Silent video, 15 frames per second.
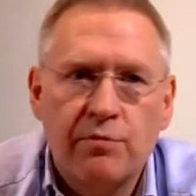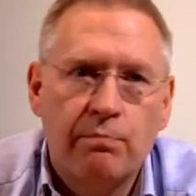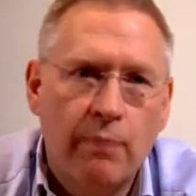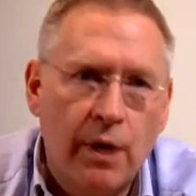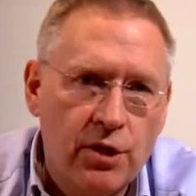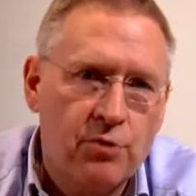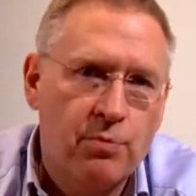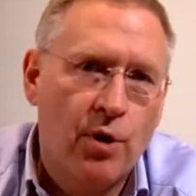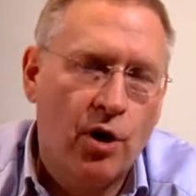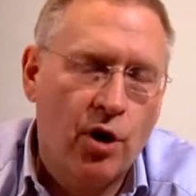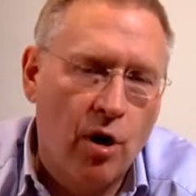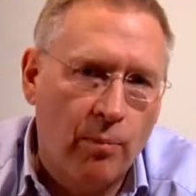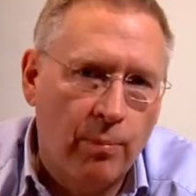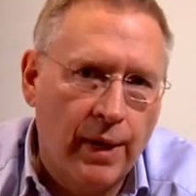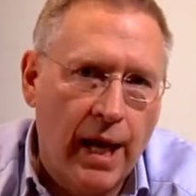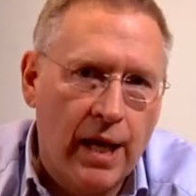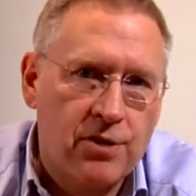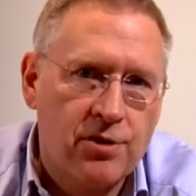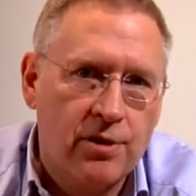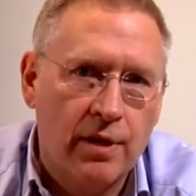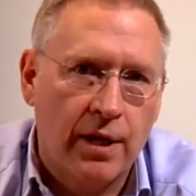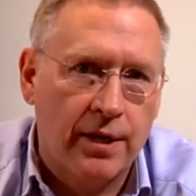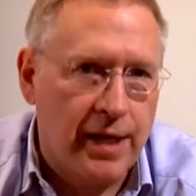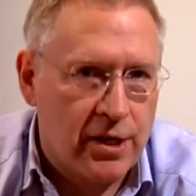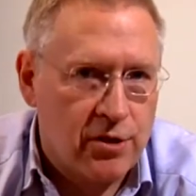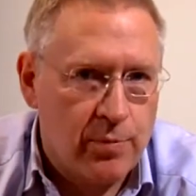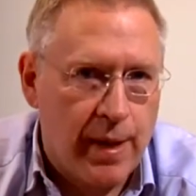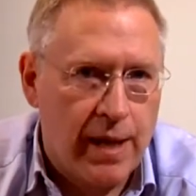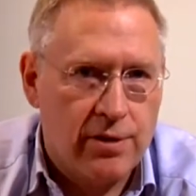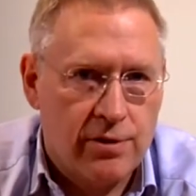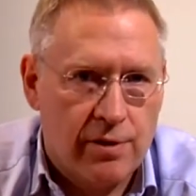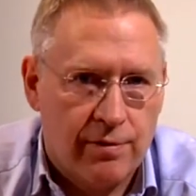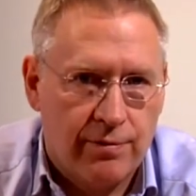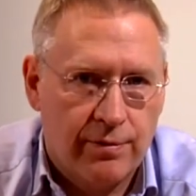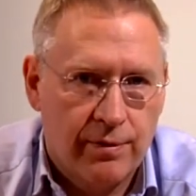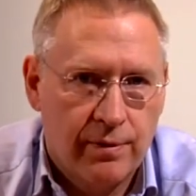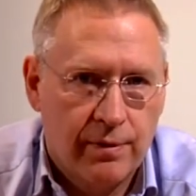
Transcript: much more complex and expensive.